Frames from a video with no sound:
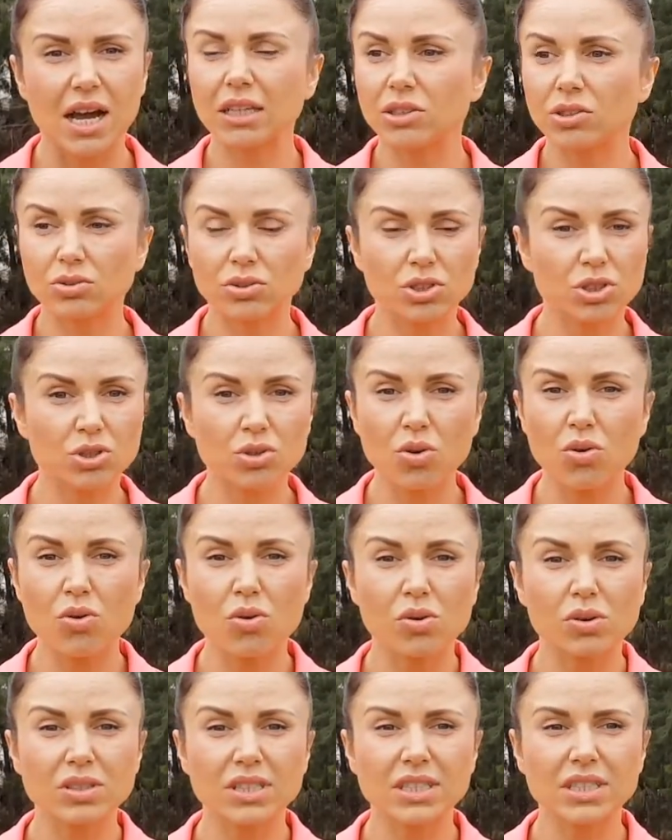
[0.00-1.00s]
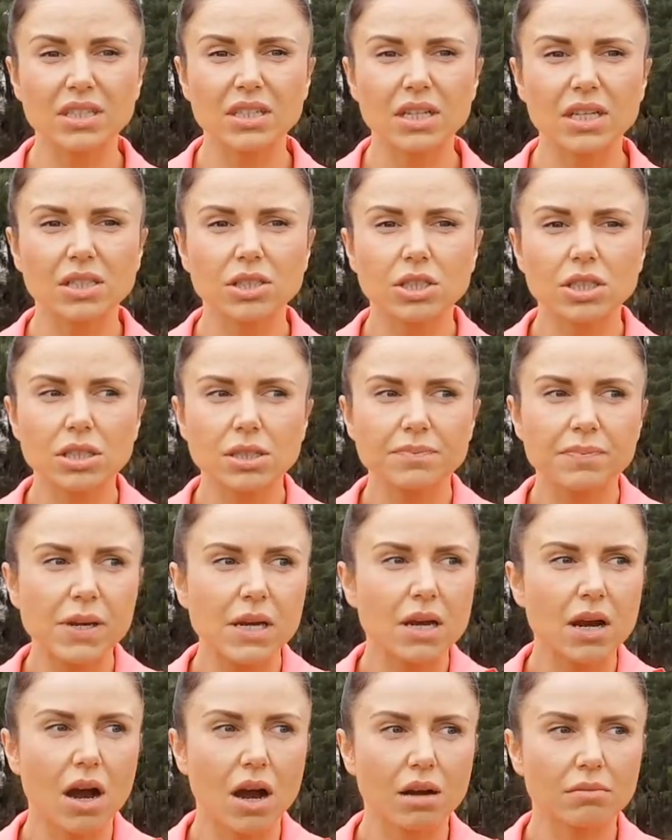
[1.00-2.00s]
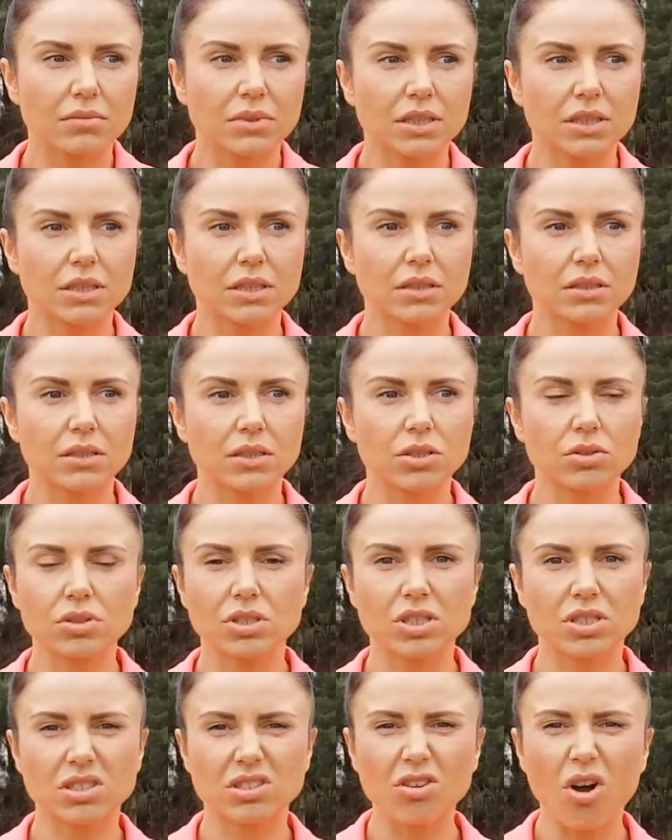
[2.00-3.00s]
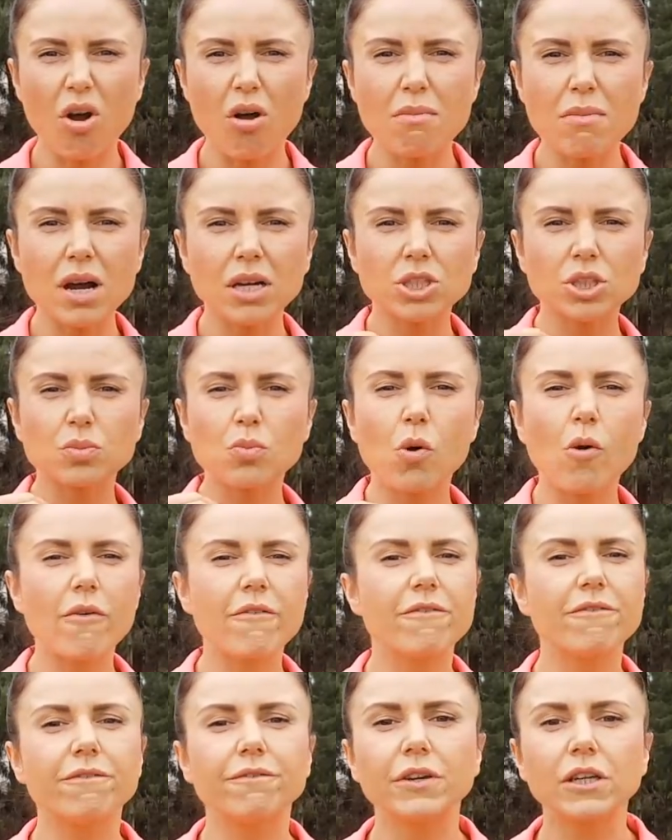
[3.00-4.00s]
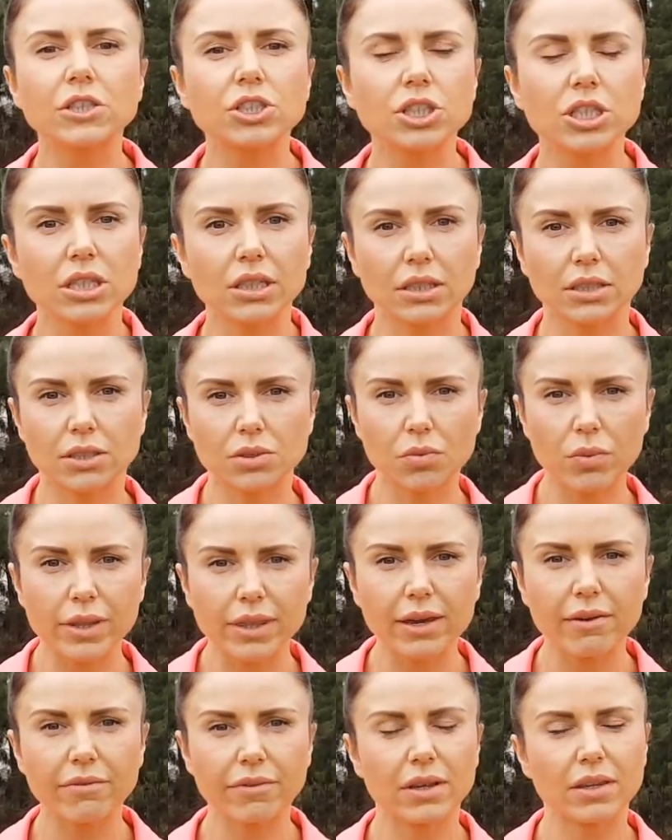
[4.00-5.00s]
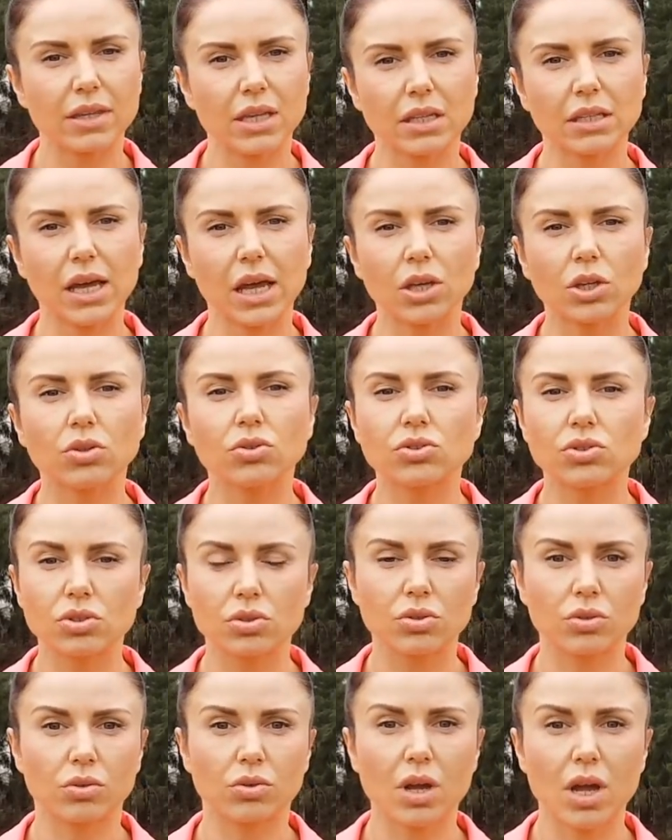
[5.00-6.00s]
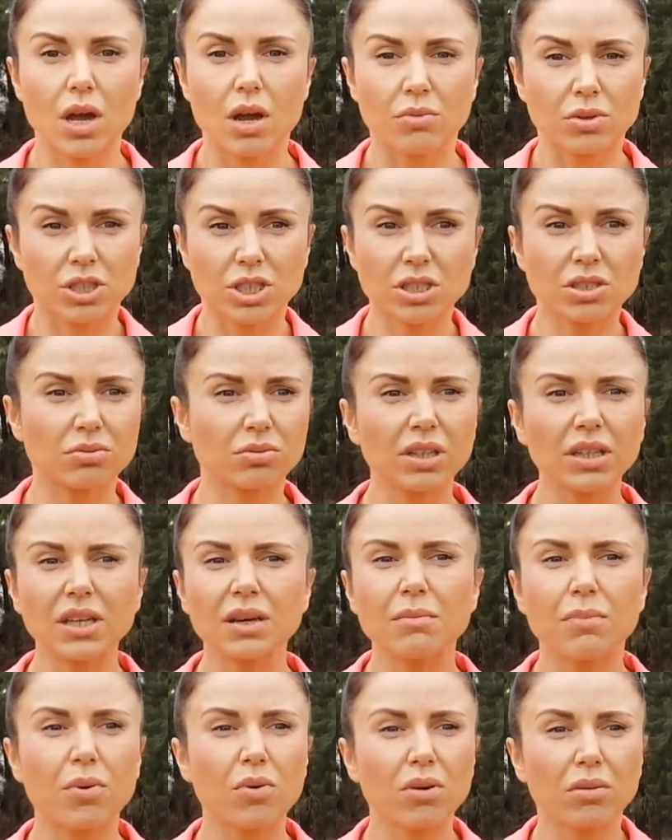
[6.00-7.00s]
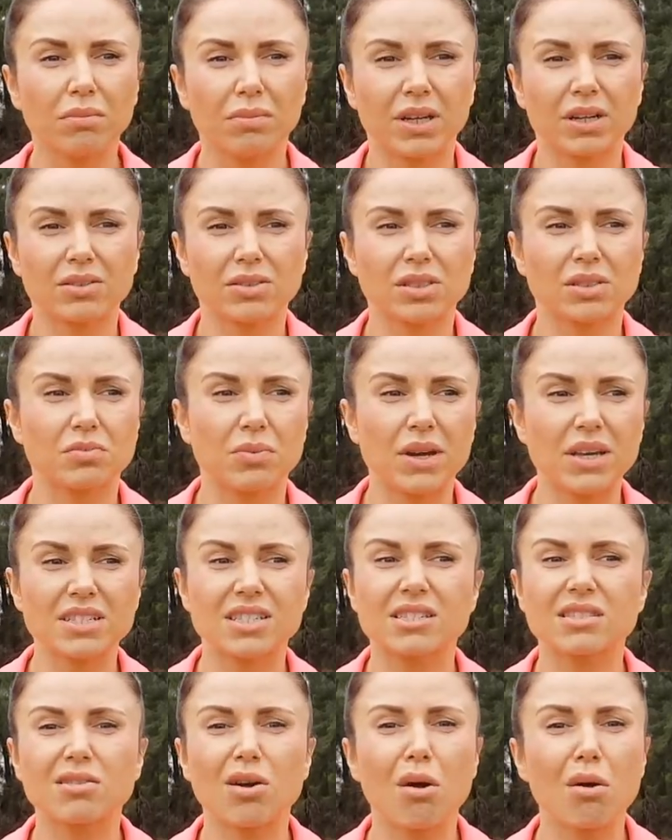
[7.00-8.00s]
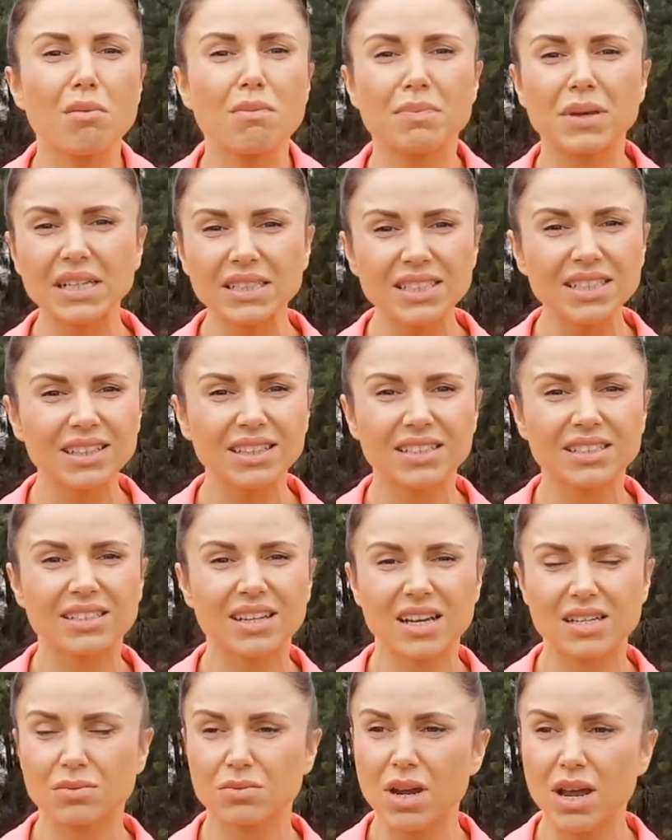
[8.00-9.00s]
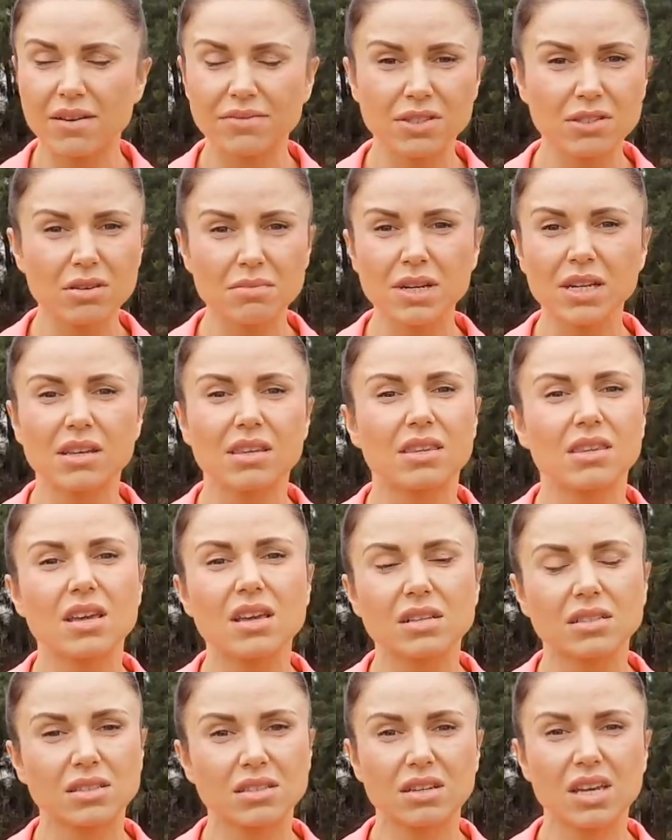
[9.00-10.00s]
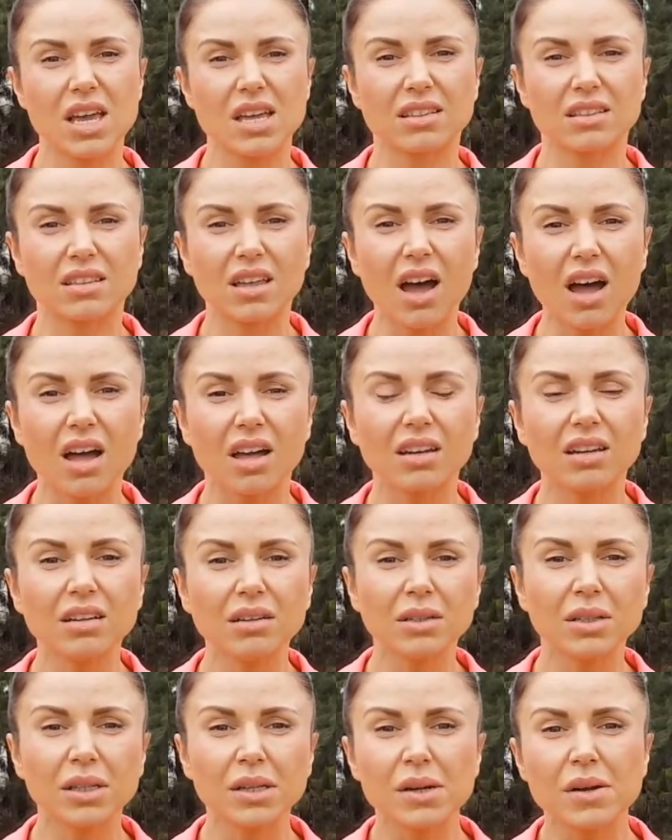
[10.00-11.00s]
and your chores, it just becomes, you're so much more efficient with everything that you do, which is really important because we're so busy these days. We have so many things to get done